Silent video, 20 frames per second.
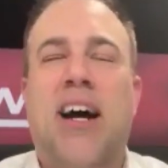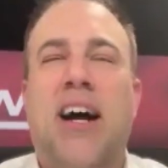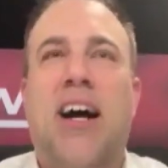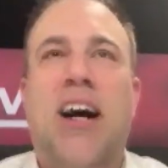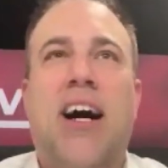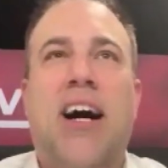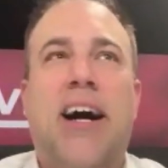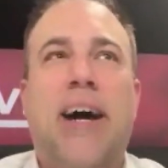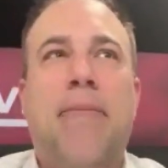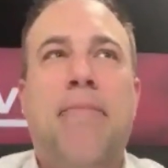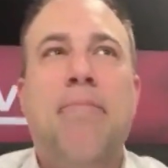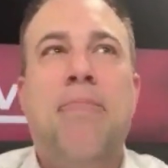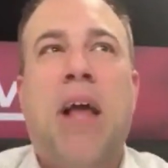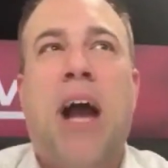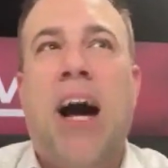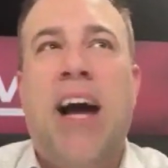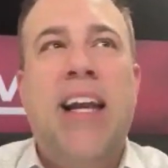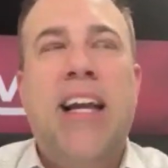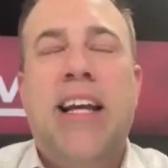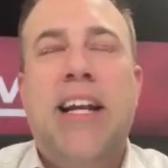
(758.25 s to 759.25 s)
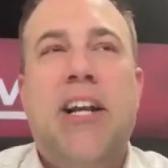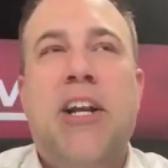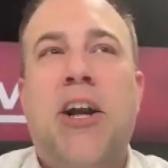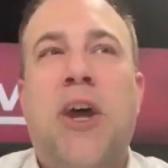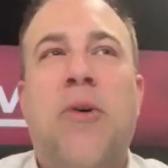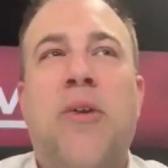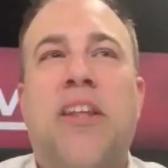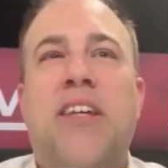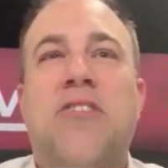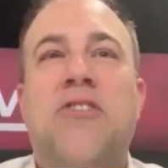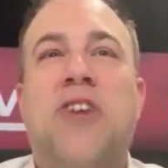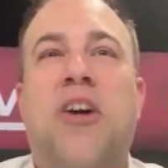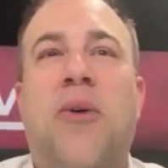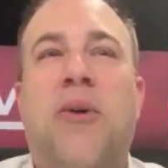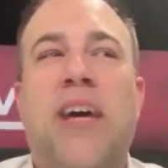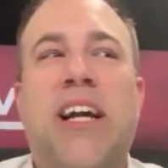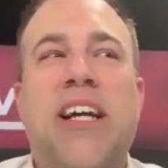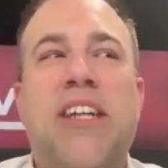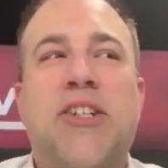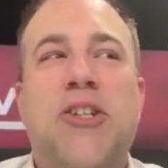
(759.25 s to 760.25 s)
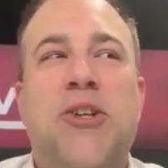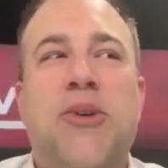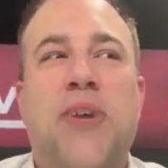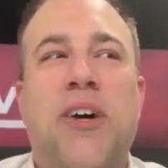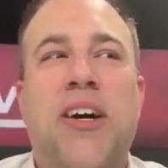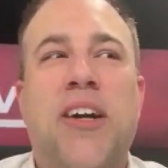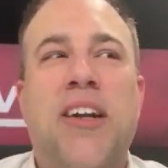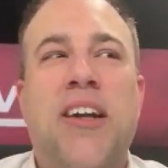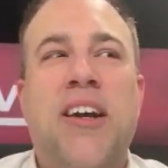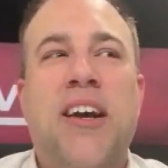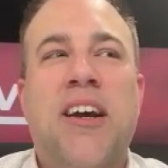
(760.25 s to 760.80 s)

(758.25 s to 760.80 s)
I didn't know this going into it.